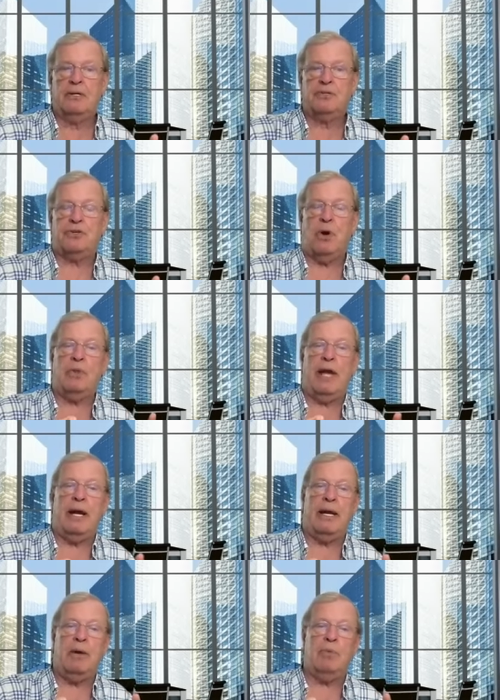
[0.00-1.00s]
so
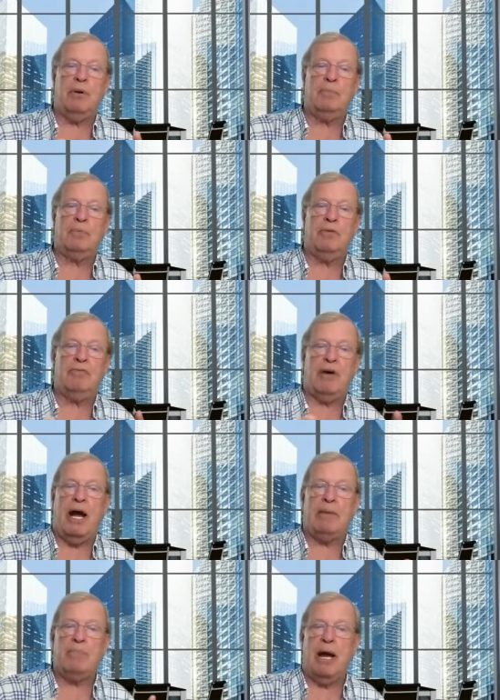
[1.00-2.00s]
that it would
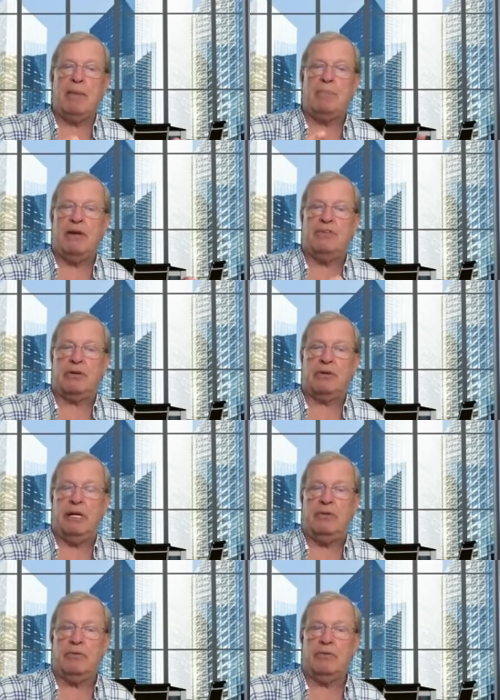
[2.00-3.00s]
provide my basic
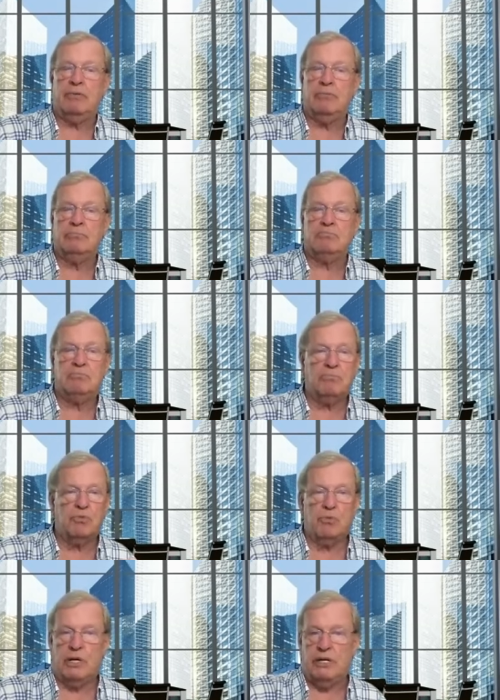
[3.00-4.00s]
needs.
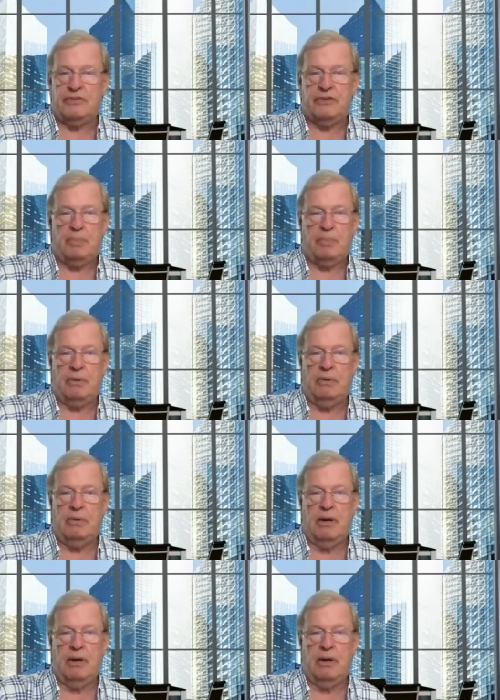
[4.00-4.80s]
Really simple.